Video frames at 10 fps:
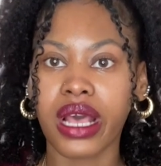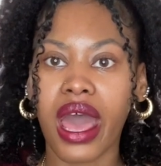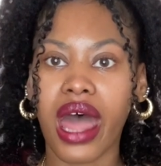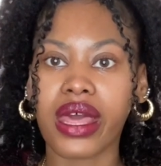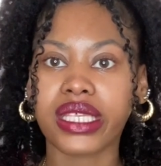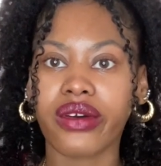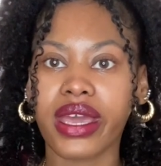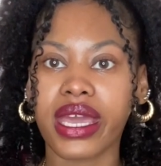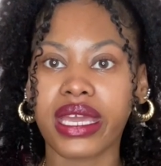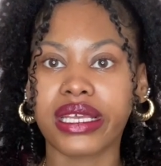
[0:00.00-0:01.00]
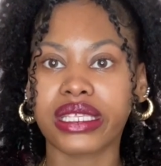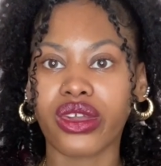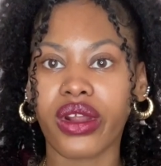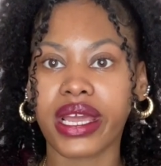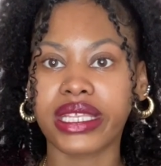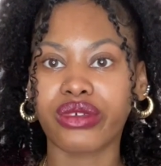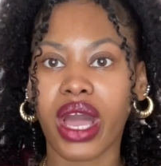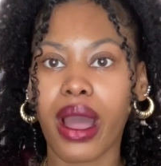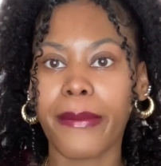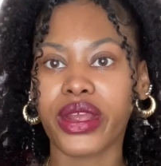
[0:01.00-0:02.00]
Now let's go ahead and get started into
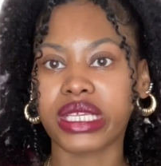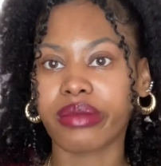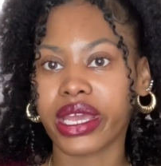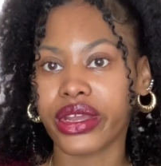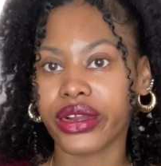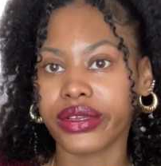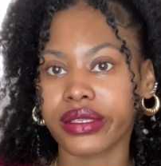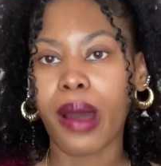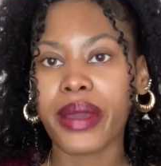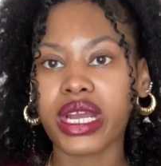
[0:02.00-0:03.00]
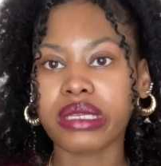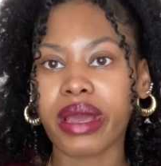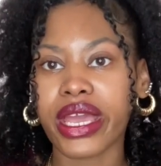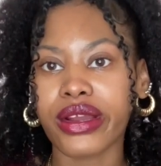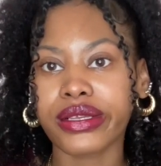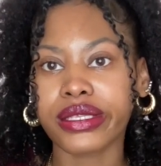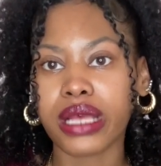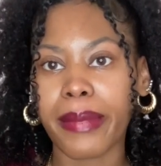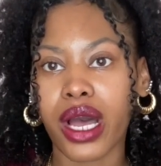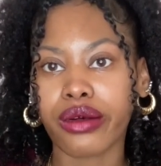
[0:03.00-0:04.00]
how I pierce my ears. I pierced my ears
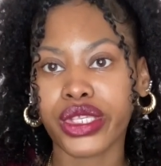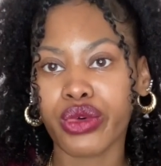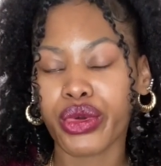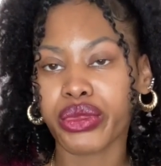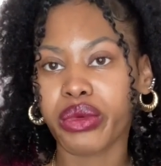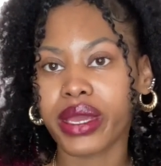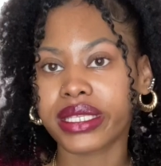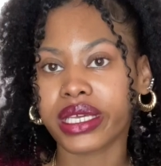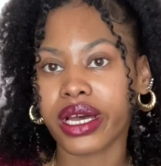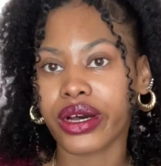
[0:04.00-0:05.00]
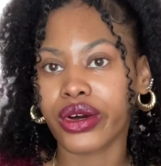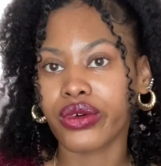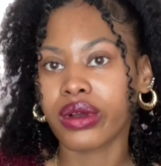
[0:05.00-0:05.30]
about 2 or 3 weeks ago.